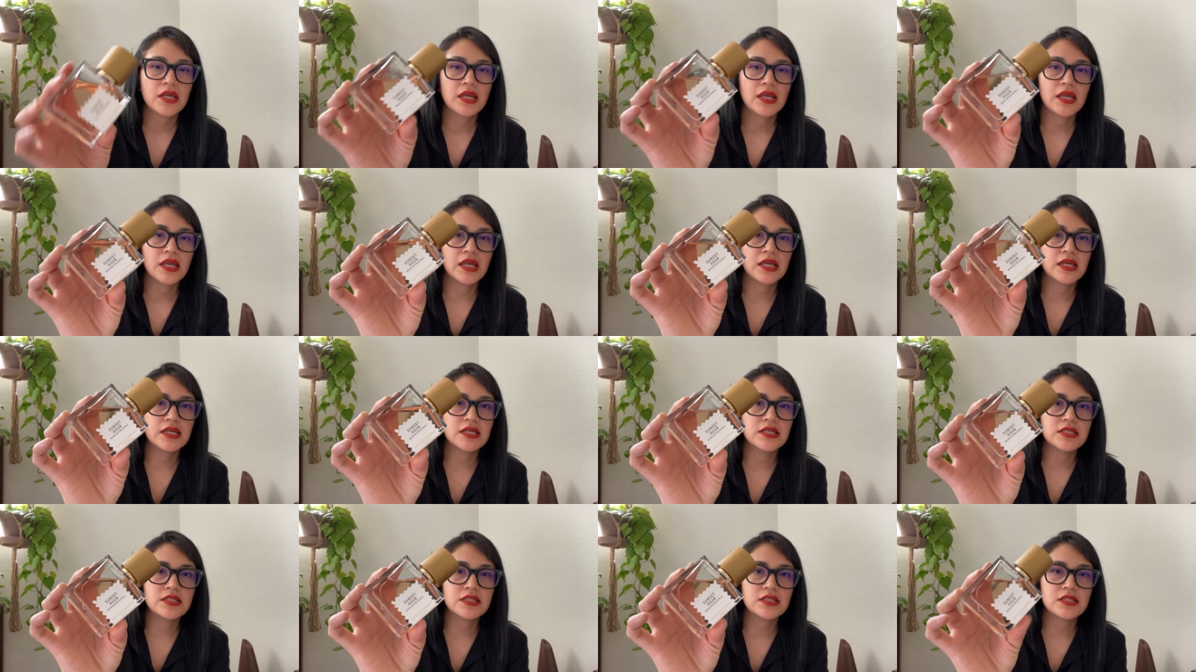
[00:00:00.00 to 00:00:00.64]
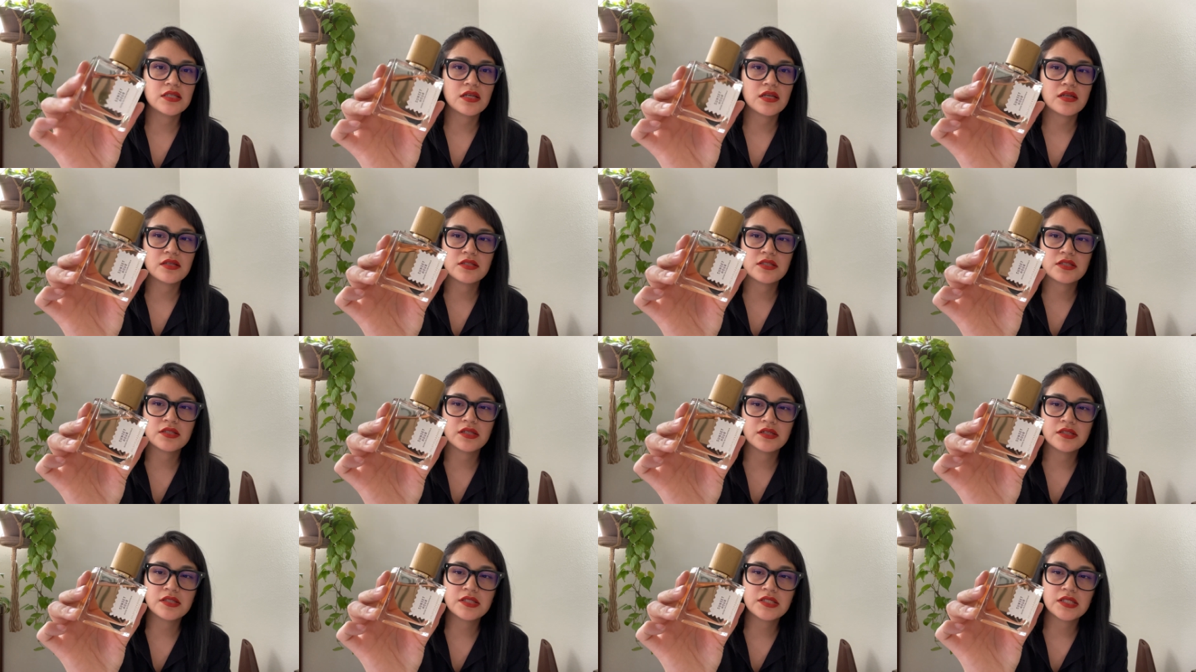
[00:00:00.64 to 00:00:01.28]
is
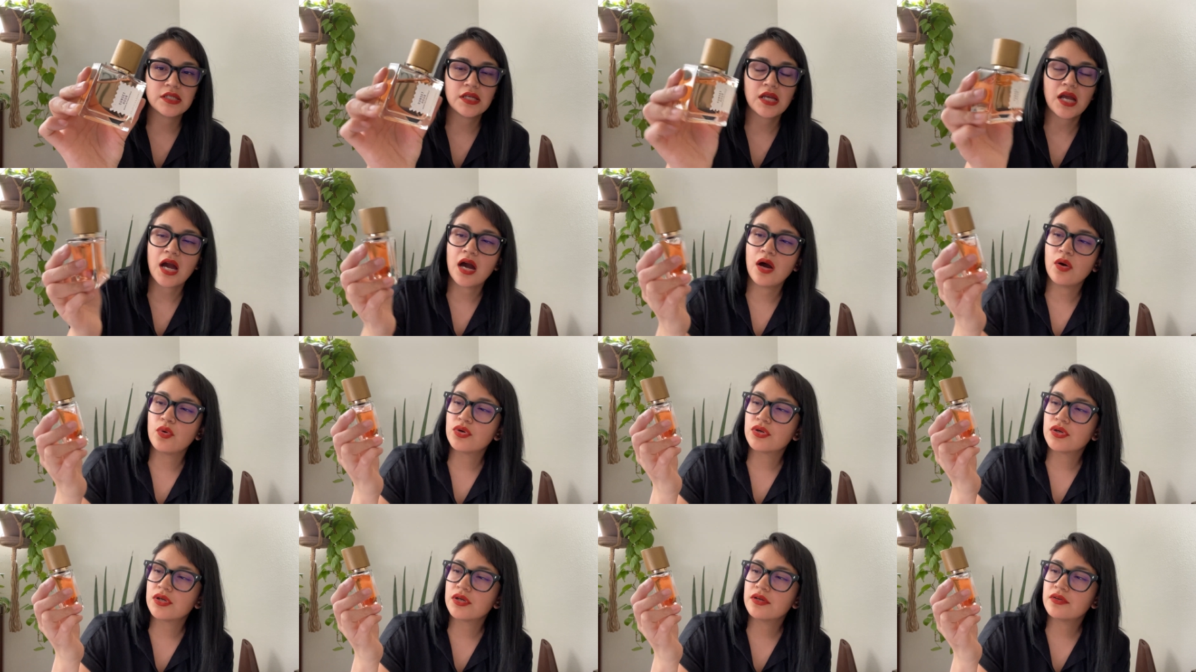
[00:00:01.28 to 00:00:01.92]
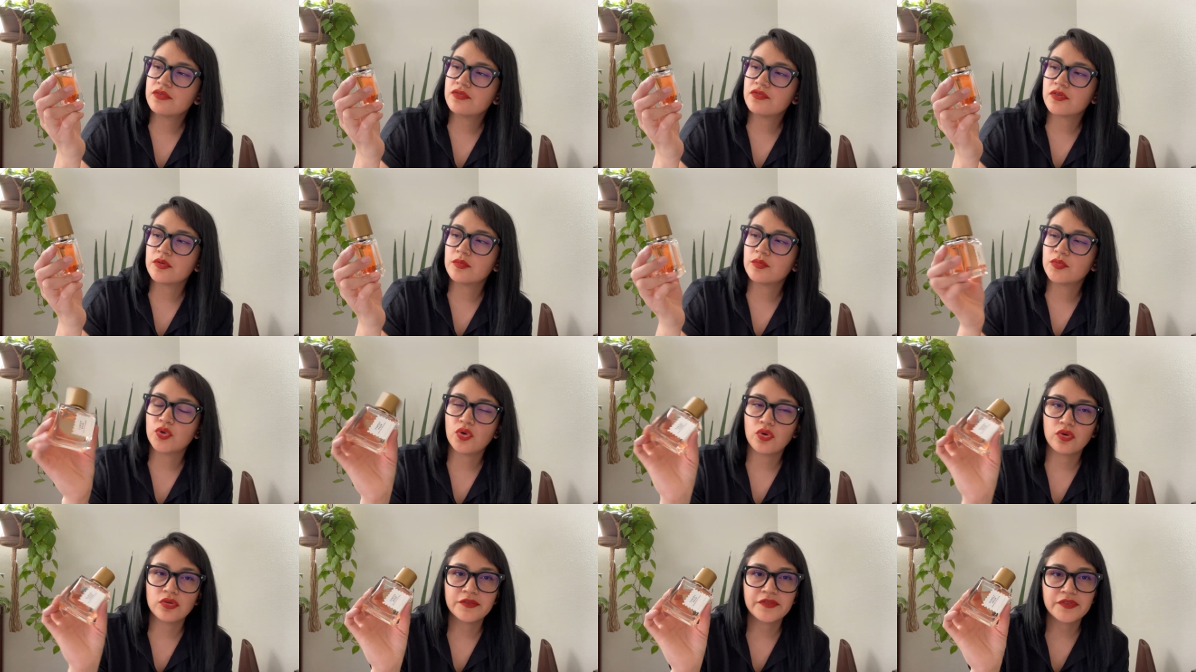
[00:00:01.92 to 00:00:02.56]
Sunset Hour
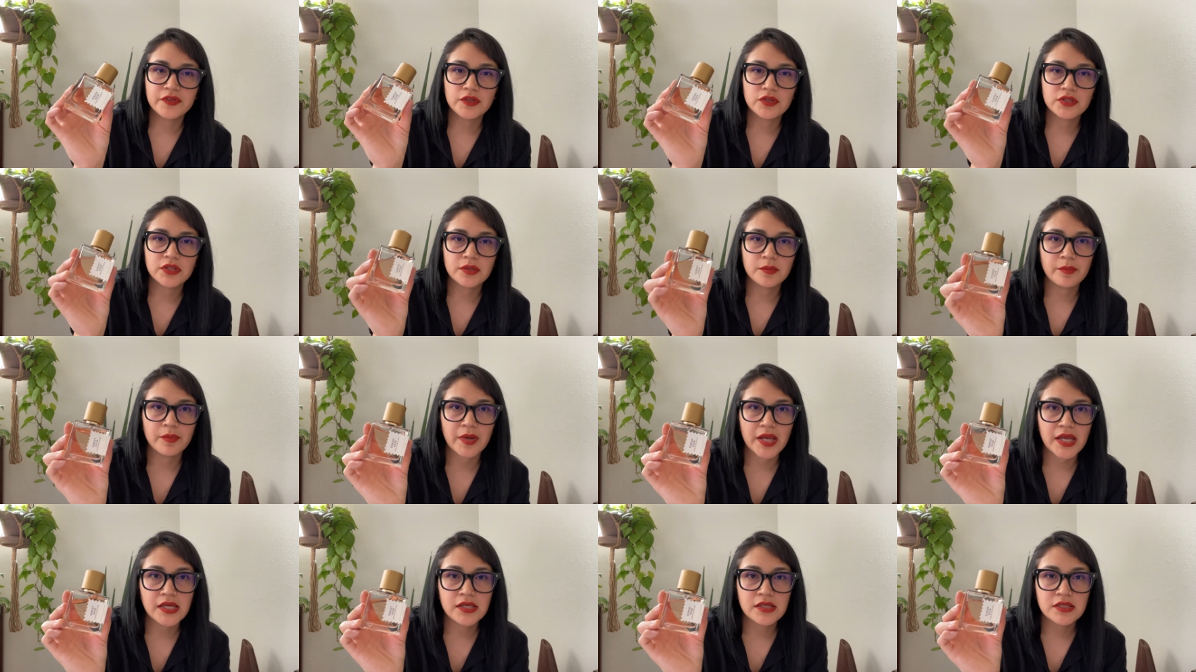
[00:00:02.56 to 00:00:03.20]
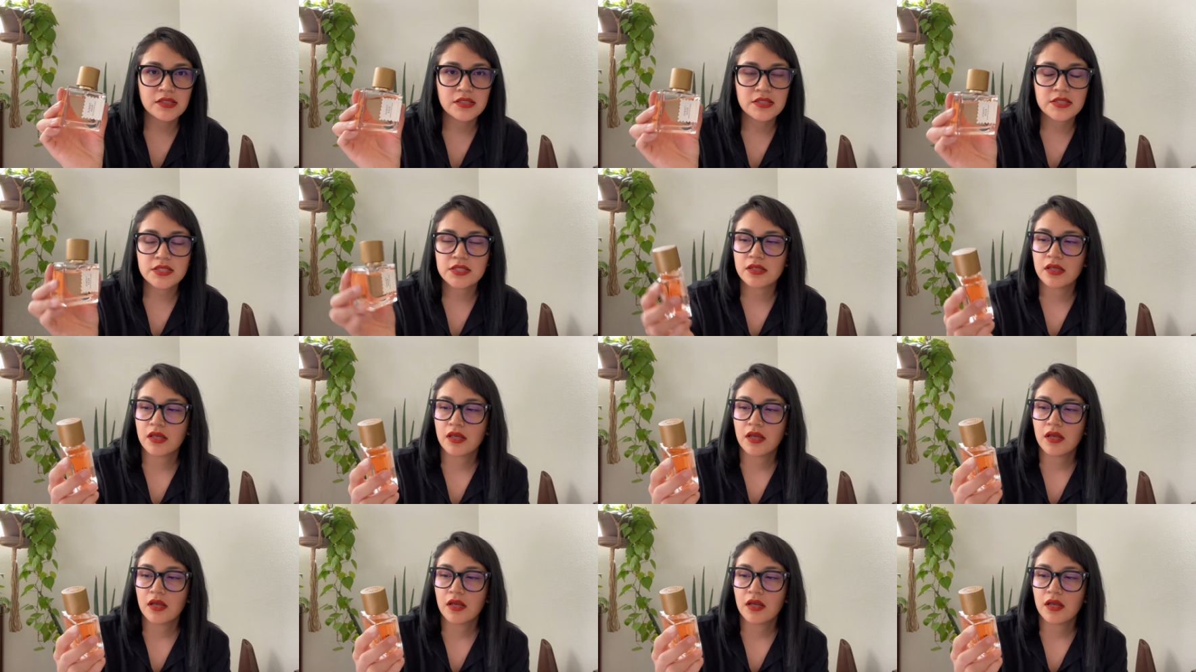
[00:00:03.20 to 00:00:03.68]
from Goldfield and Banks.